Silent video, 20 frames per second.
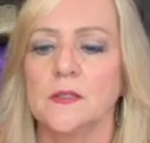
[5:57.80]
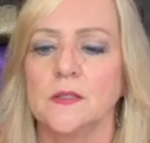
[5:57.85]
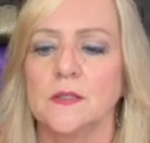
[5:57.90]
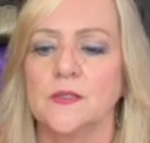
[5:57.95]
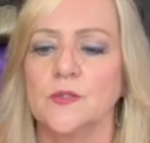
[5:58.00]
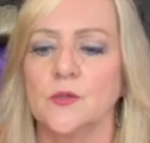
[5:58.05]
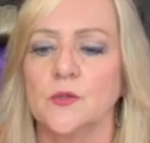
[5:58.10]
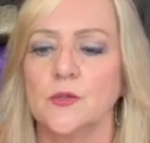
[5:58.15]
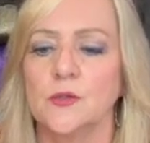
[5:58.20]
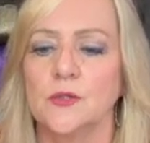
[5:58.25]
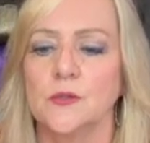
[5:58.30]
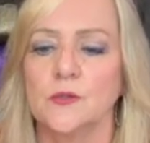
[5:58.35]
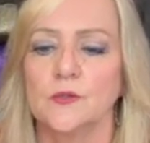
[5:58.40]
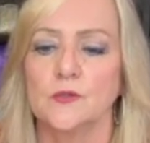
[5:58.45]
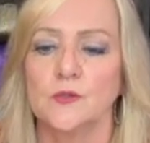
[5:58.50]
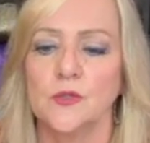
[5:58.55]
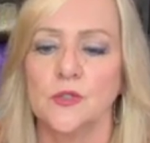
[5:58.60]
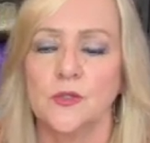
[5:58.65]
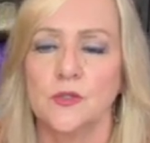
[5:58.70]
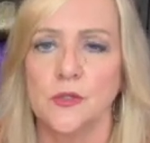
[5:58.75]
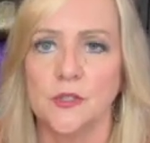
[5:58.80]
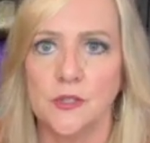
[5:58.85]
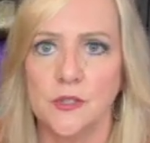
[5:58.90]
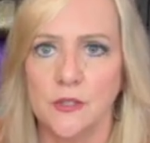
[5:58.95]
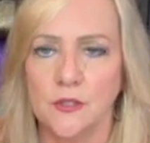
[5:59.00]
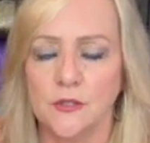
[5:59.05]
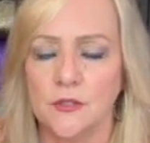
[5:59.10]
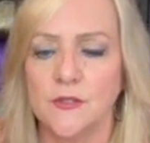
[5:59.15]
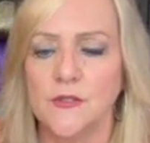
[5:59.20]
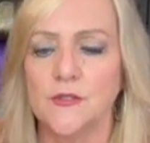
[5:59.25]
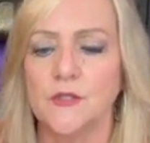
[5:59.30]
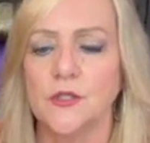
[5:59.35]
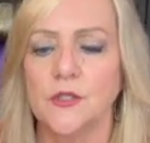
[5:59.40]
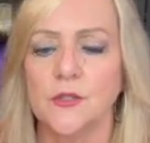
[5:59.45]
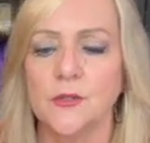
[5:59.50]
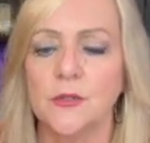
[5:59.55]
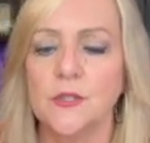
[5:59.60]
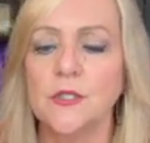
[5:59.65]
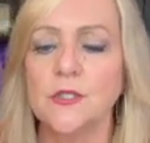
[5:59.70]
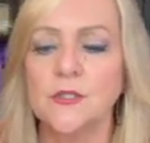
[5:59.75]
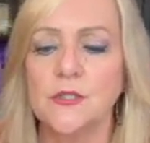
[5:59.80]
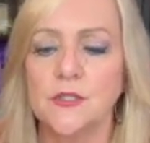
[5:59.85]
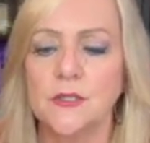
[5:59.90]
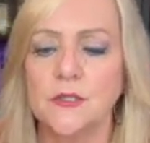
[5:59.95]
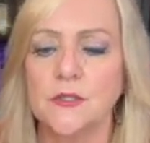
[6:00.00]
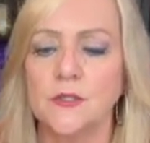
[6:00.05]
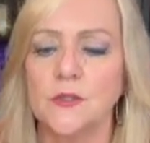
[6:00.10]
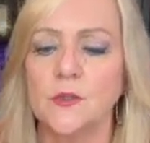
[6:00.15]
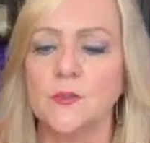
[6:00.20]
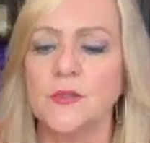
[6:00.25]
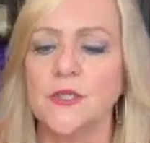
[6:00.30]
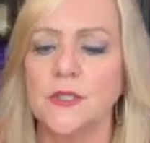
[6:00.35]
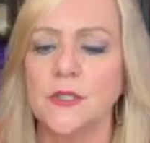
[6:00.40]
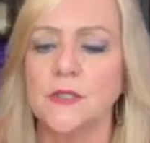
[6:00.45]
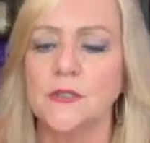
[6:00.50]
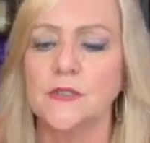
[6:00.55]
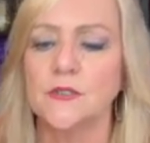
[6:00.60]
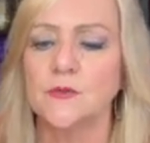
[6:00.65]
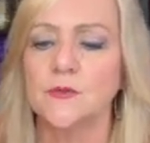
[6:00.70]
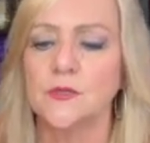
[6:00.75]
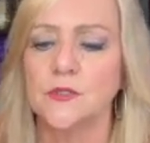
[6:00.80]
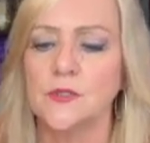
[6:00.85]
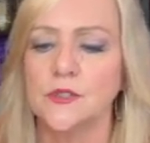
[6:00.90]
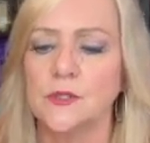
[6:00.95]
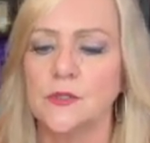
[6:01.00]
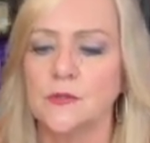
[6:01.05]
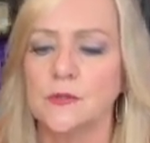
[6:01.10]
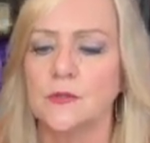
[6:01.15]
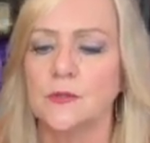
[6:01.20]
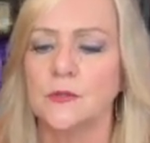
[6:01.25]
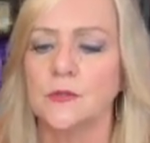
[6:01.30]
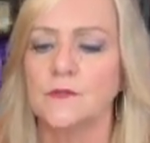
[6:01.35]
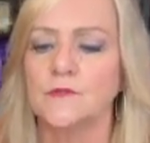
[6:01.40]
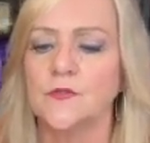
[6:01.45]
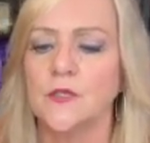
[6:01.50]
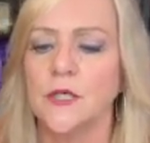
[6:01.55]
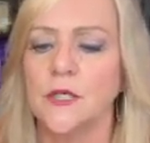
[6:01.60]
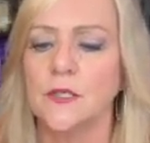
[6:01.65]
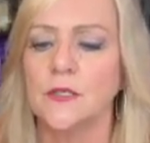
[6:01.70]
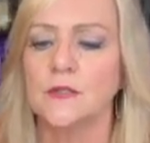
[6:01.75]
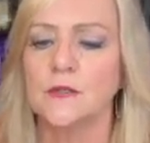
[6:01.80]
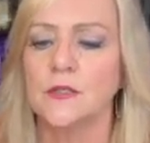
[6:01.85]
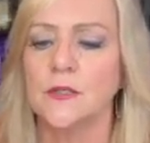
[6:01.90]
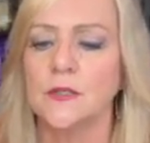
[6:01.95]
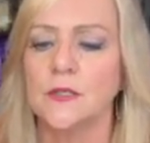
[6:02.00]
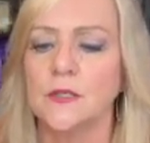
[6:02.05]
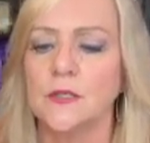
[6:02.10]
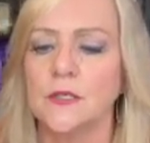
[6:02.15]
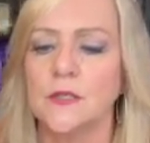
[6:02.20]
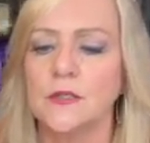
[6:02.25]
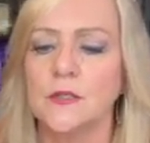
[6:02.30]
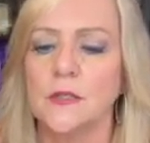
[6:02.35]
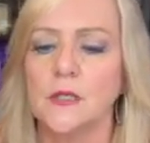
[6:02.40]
So you're going to secure it just a little bit so that you've got it on there,